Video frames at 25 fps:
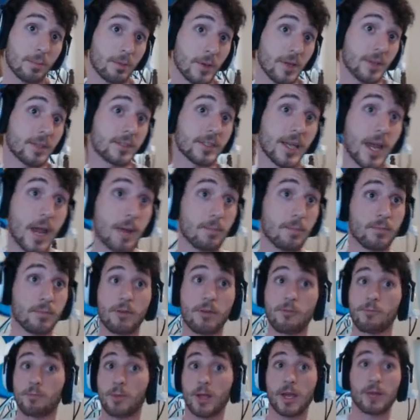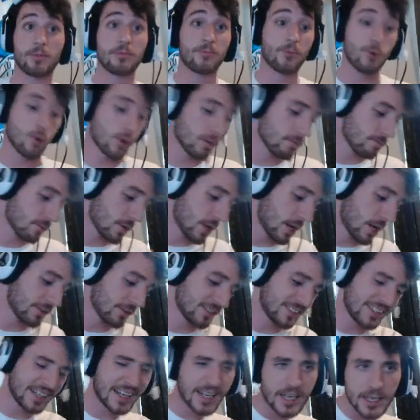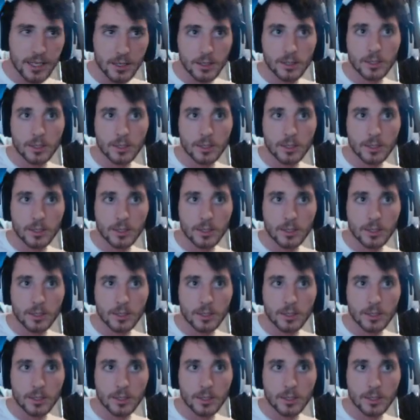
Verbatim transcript: play this game. Never played it before. I've seen it.